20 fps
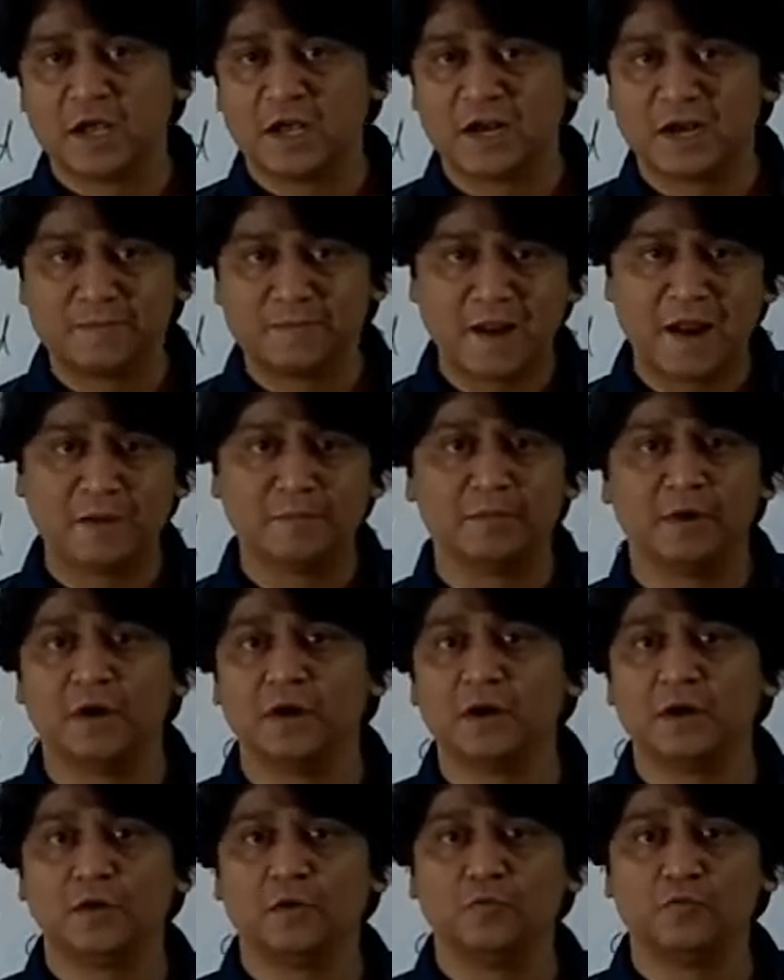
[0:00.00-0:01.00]

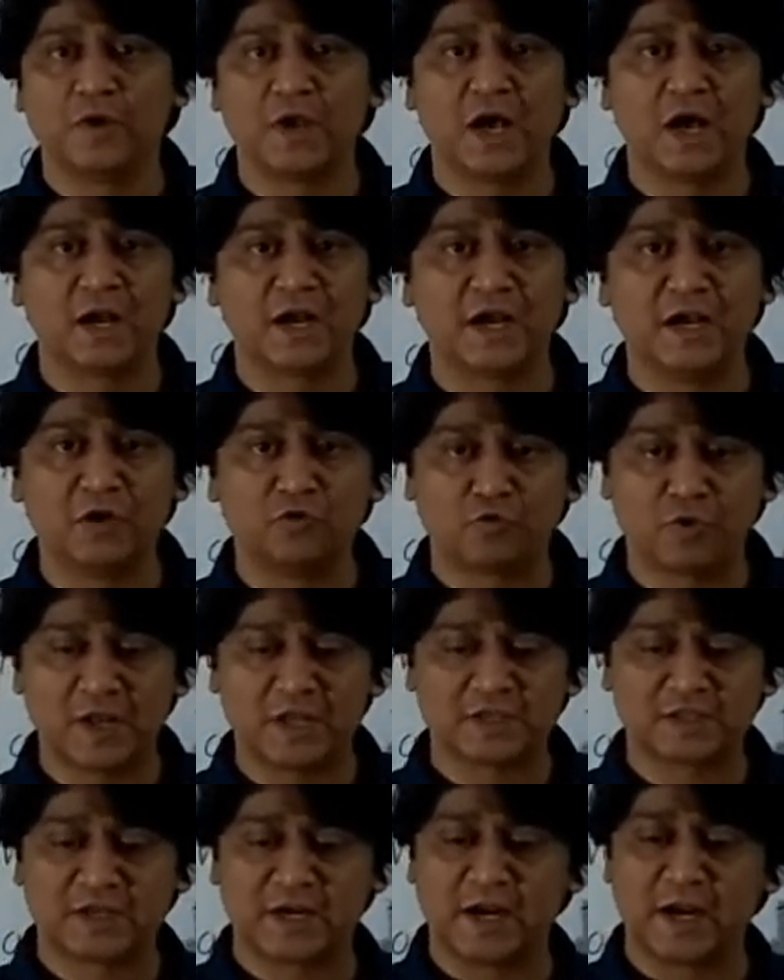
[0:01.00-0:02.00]
remember we are
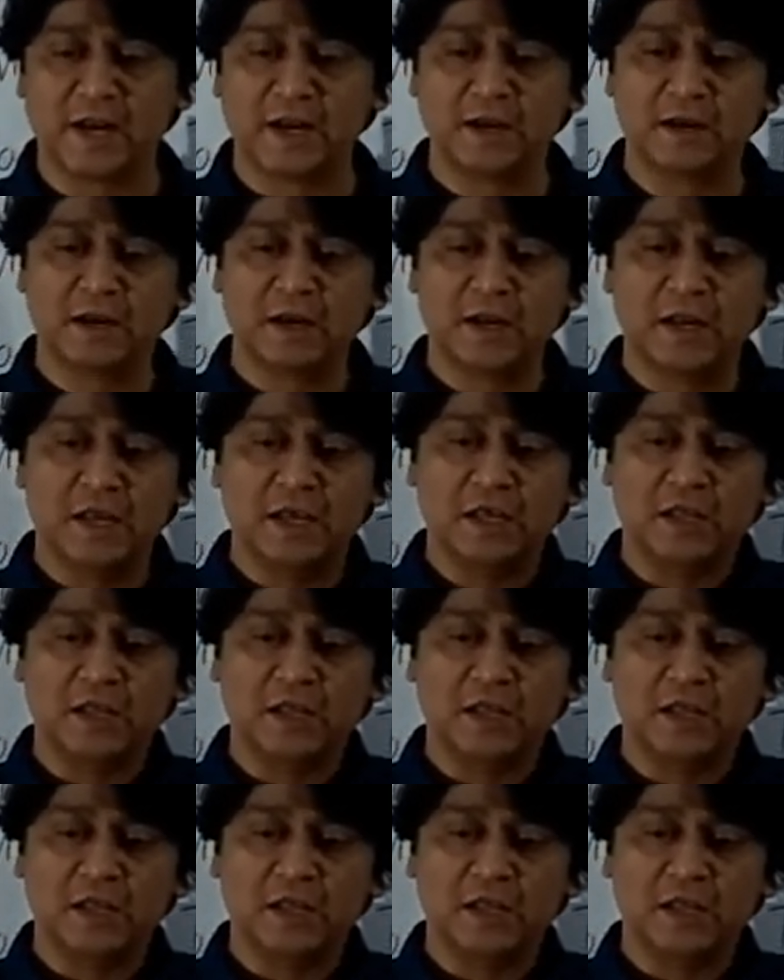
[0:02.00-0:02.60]
interested in